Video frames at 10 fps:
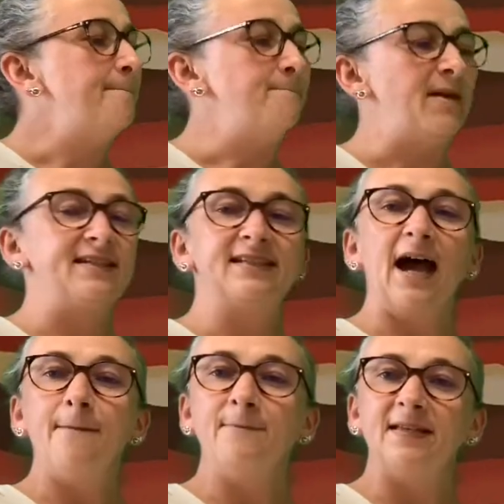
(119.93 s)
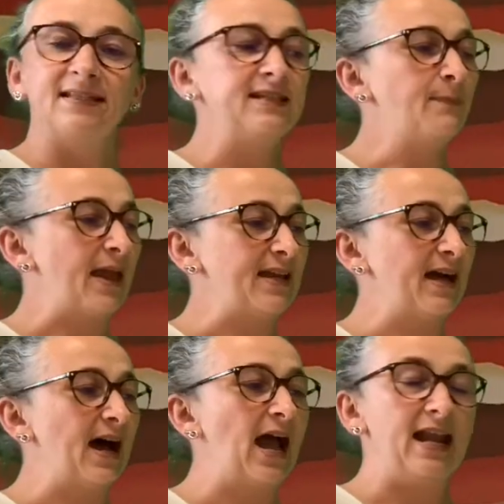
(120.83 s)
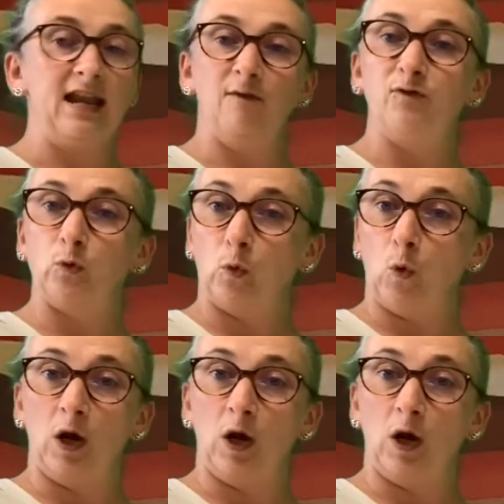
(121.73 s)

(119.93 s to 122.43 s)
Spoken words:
Mr. and Mrs. Baker lived all